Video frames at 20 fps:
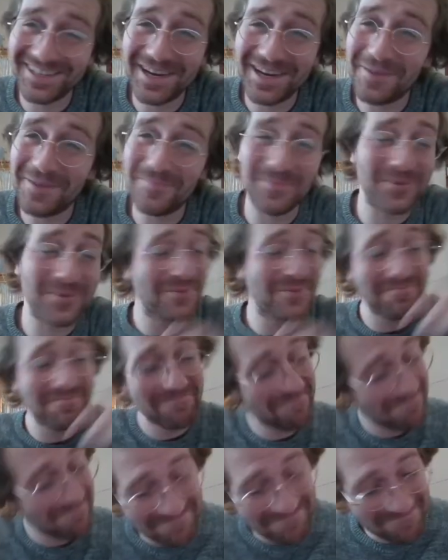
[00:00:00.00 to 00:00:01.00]
April,
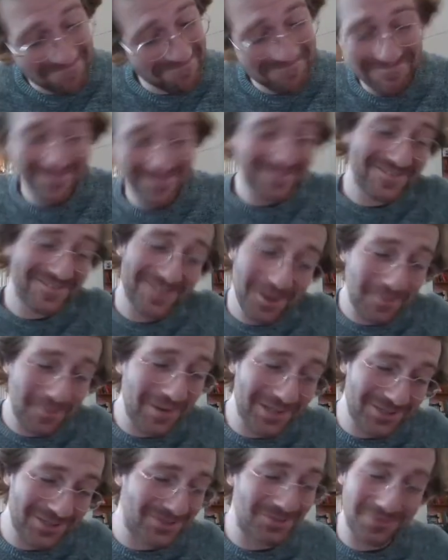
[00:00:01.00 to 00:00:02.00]
not
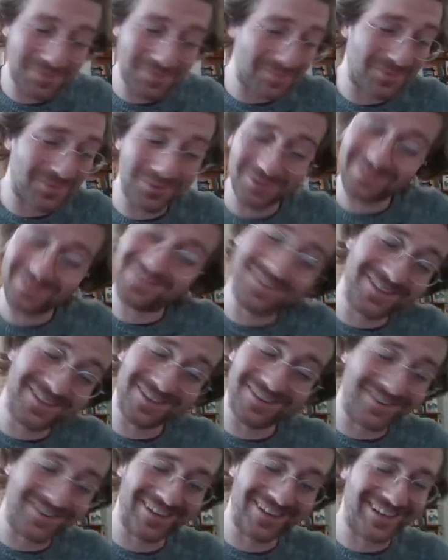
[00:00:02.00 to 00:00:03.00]
much to report.
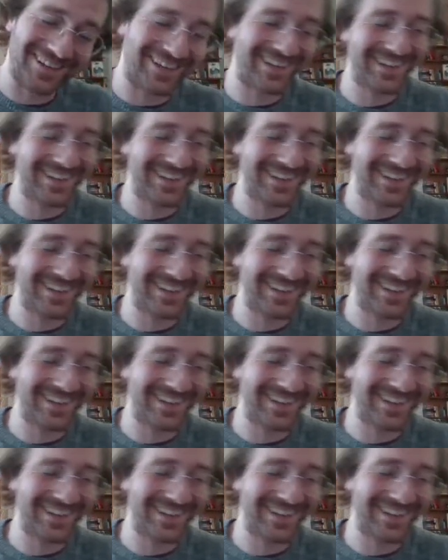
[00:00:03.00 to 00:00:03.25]
Sorry.